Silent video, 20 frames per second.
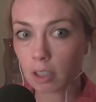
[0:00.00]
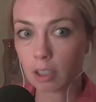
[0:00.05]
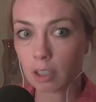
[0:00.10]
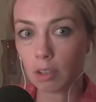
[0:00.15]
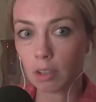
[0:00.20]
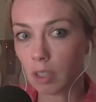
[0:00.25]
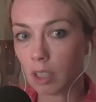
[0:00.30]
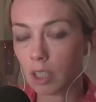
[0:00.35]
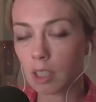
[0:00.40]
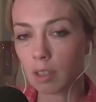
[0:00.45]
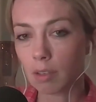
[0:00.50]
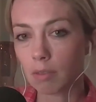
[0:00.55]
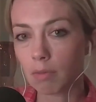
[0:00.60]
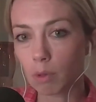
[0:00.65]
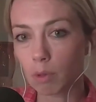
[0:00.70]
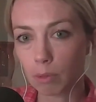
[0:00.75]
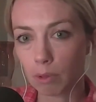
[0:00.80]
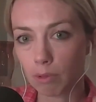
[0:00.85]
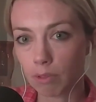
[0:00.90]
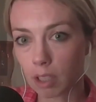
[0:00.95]
you need to
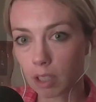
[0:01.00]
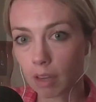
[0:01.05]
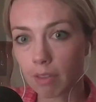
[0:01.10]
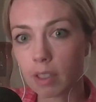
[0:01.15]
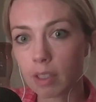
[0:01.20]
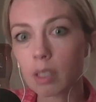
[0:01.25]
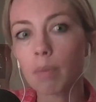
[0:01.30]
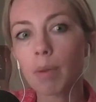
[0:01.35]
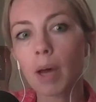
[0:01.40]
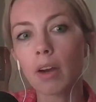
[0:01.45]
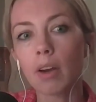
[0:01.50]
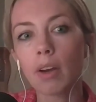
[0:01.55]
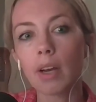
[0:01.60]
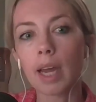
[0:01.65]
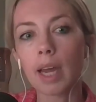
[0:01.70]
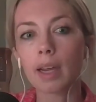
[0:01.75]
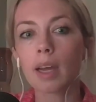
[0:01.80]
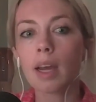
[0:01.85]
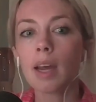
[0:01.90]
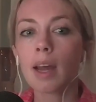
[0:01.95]
remove yourself as the bottleneck.